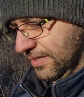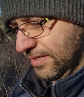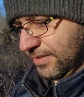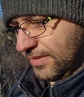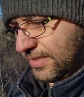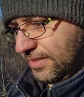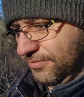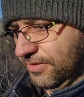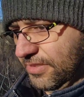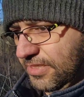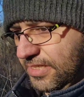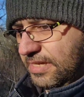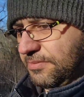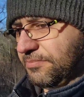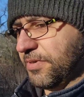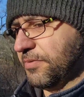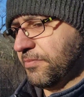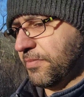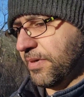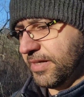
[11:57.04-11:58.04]
definitely keep
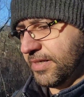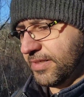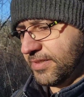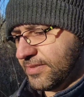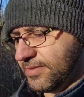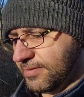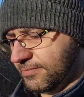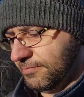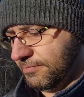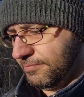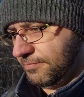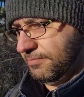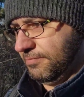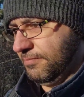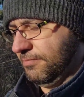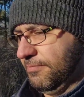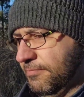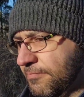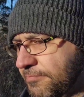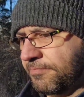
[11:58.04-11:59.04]
in mind
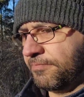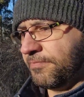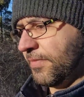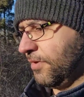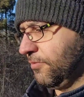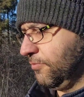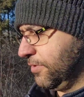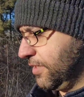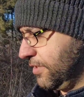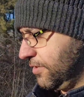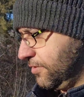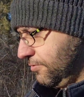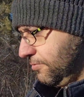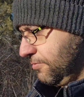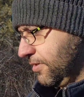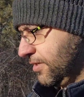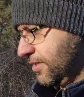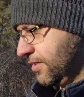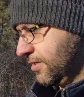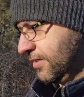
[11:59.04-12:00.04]
when you
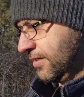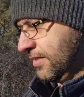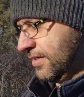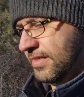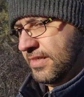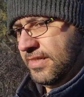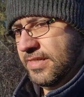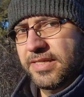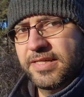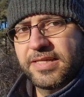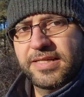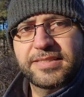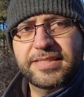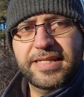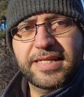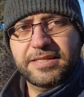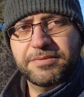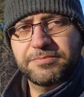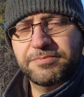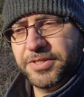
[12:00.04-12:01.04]
are
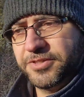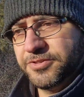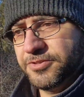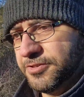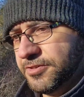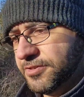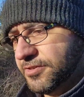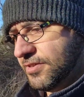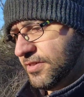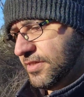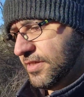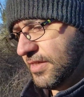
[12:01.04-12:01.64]
taking pictures